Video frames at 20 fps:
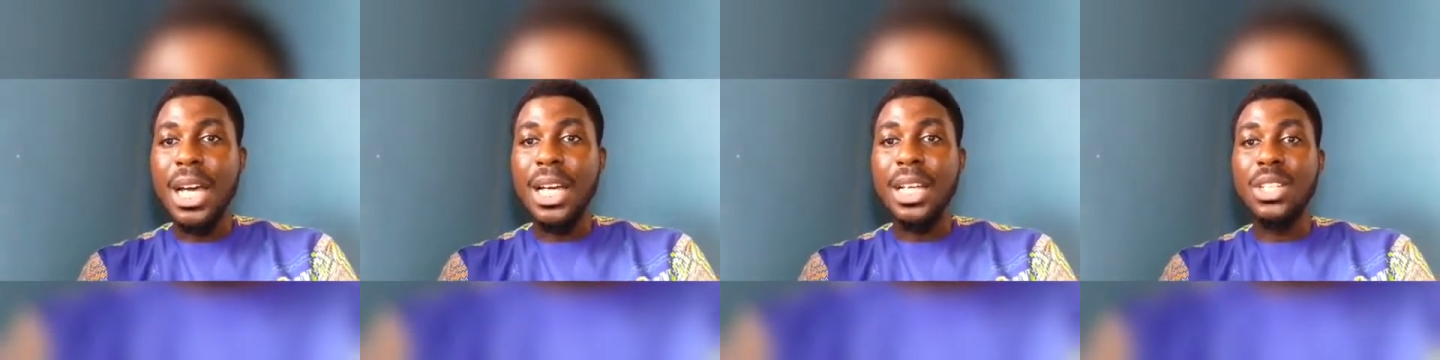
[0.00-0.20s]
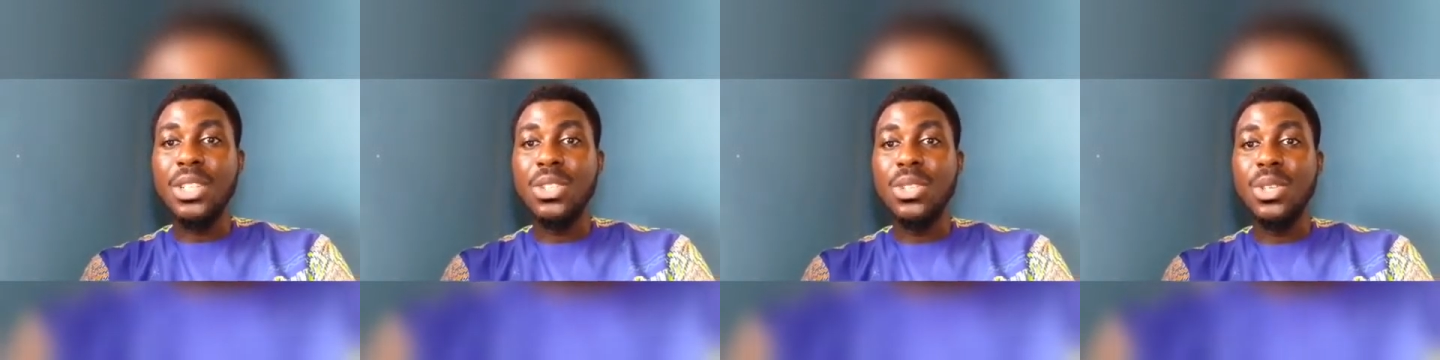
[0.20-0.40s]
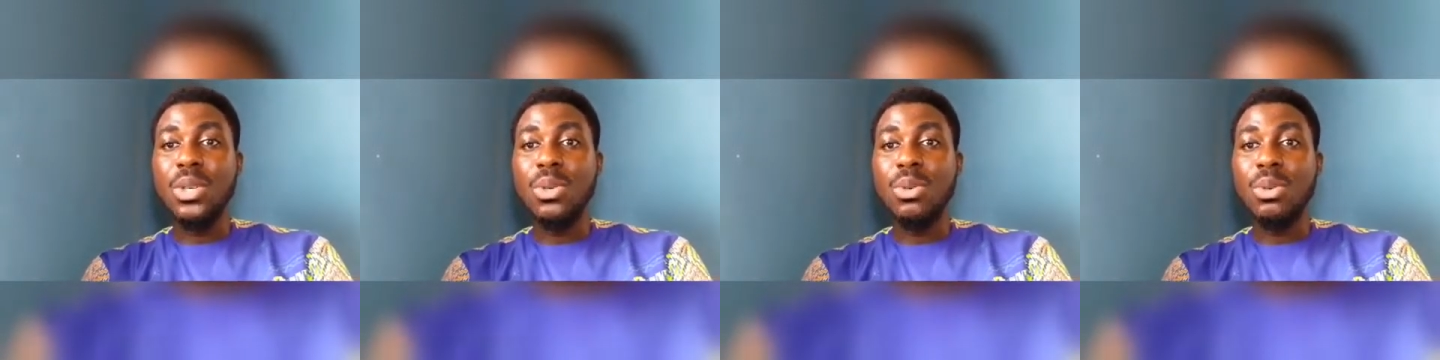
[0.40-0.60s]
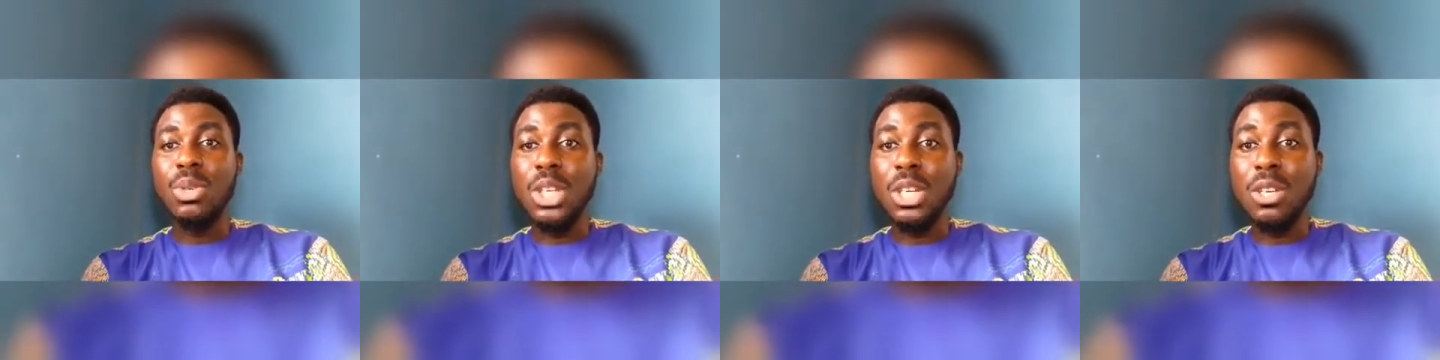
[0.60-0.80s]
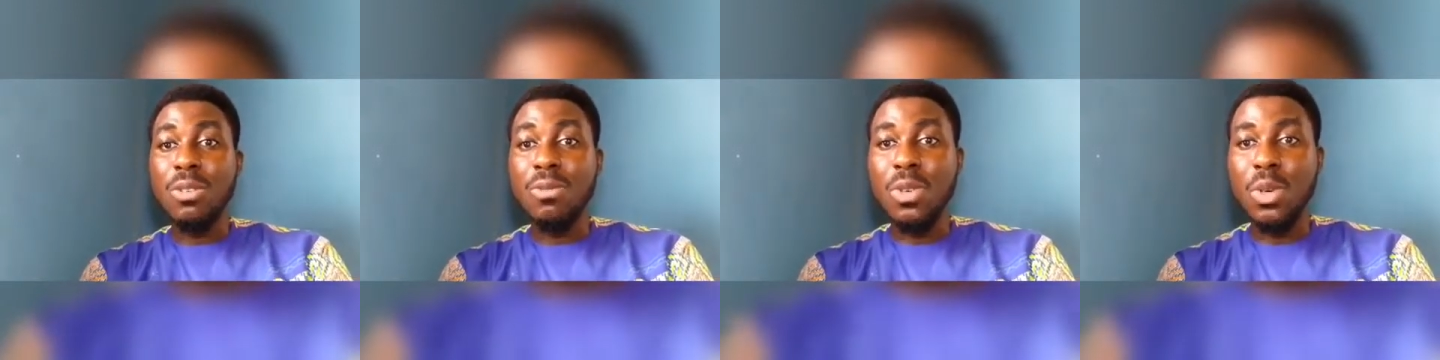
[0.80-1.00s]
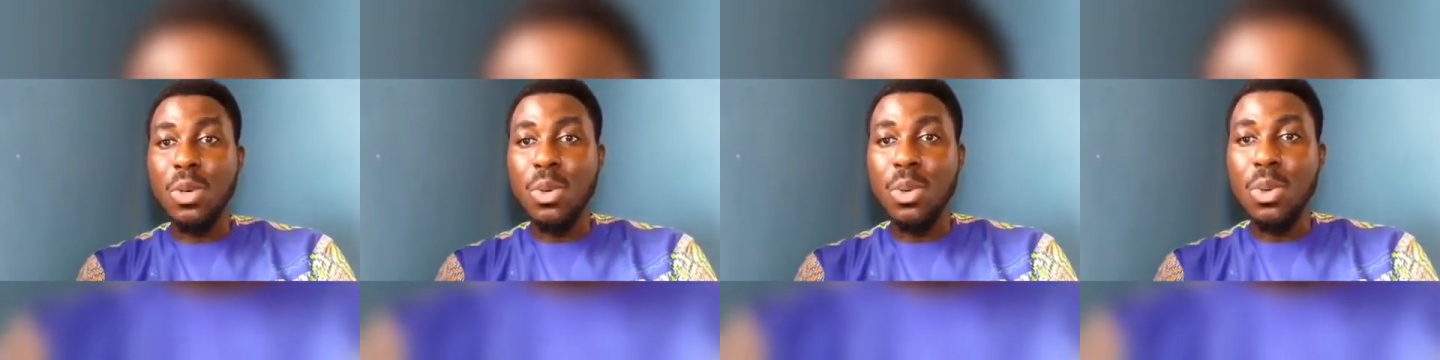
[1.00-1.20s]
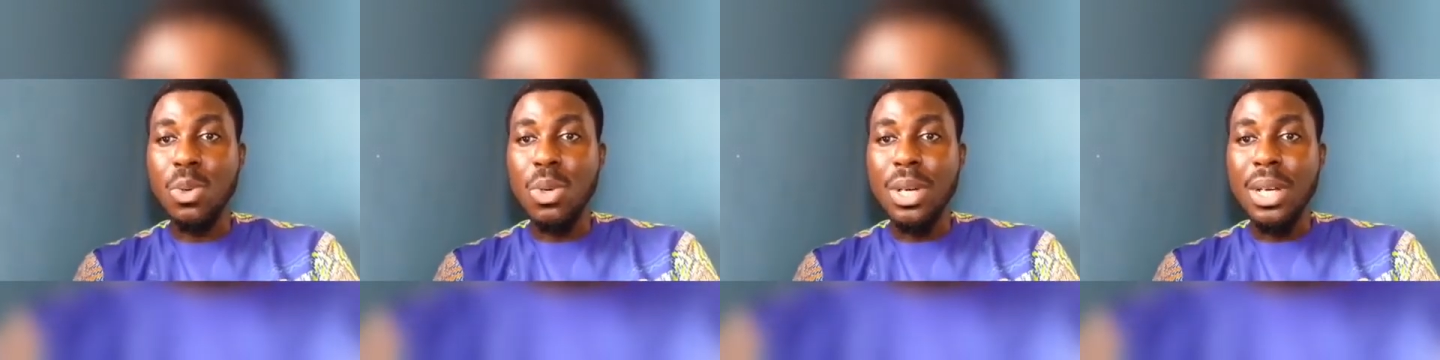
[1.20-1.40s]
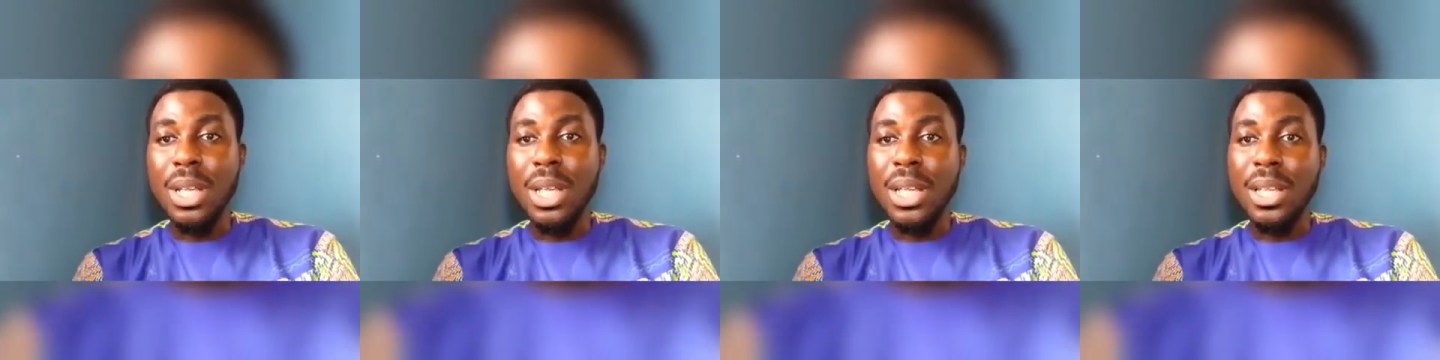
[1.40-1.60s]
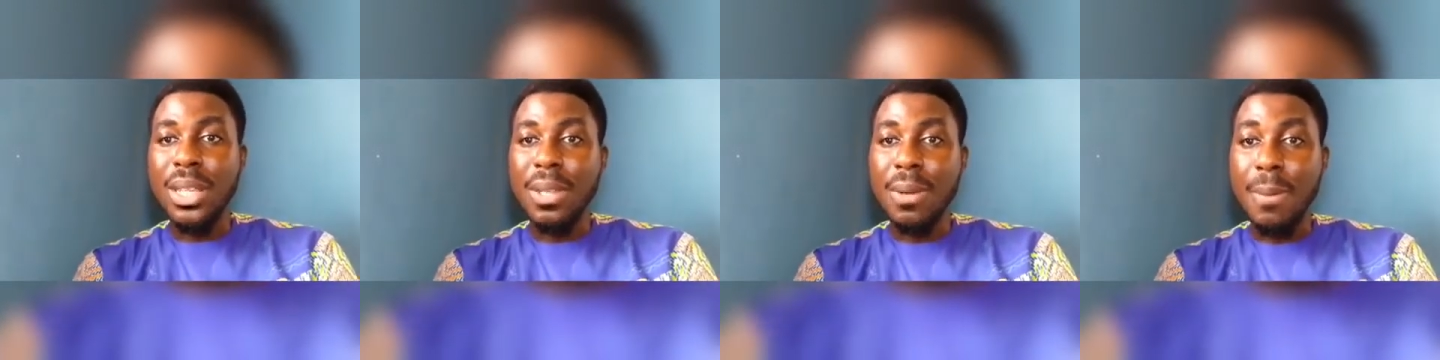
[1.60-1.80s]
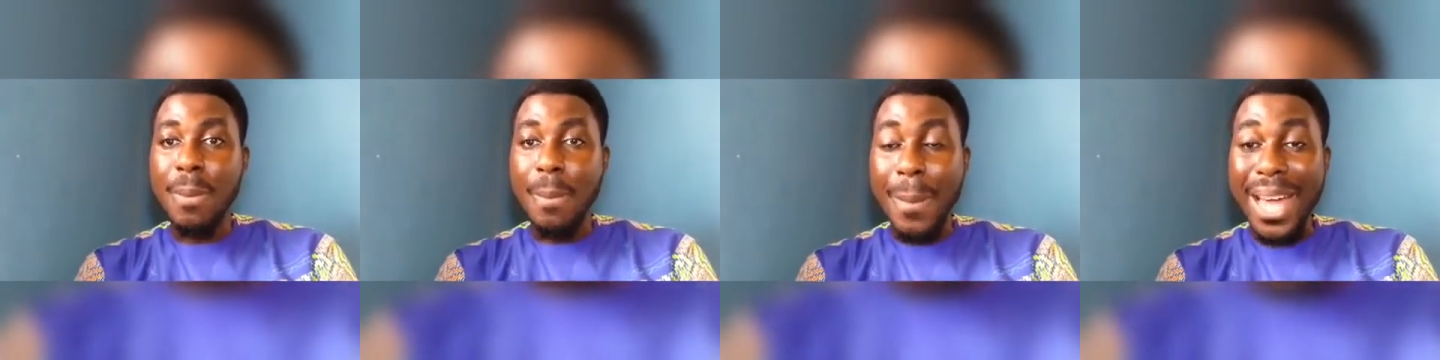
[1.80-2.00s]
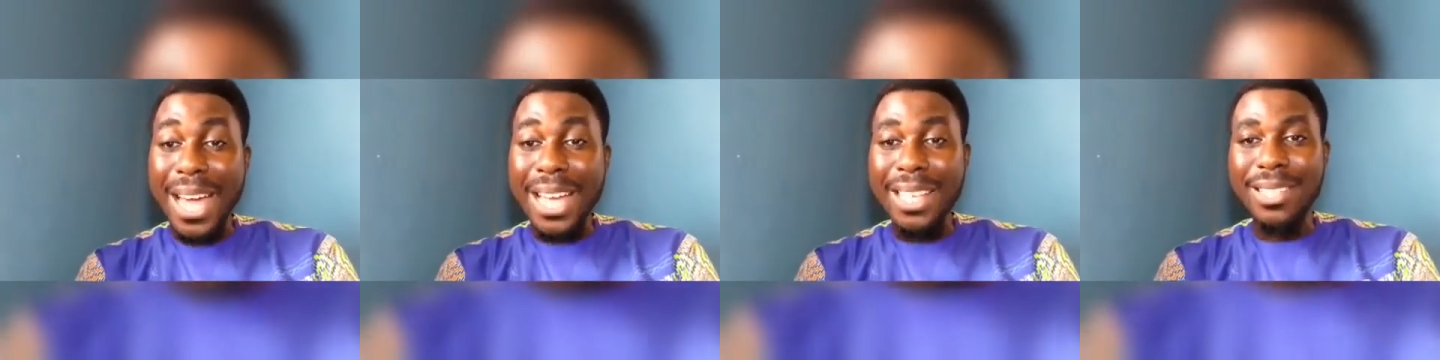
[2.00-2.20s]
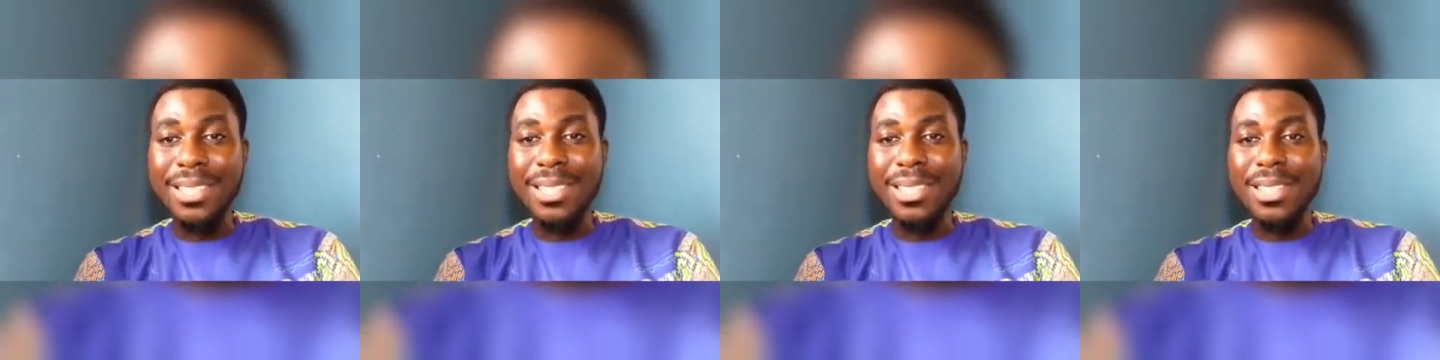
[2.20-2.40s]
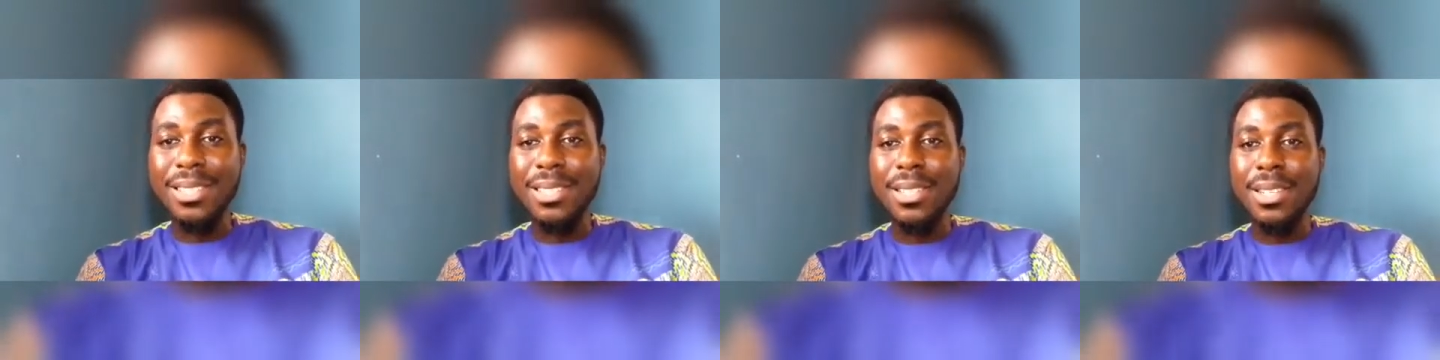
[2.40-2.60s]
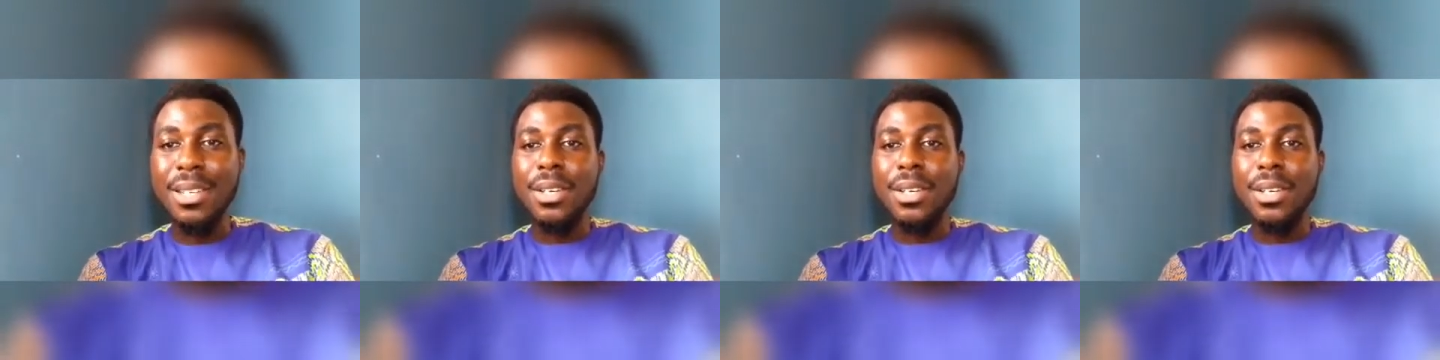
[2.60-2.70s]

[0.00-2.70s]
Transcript: and he's going to give you the best.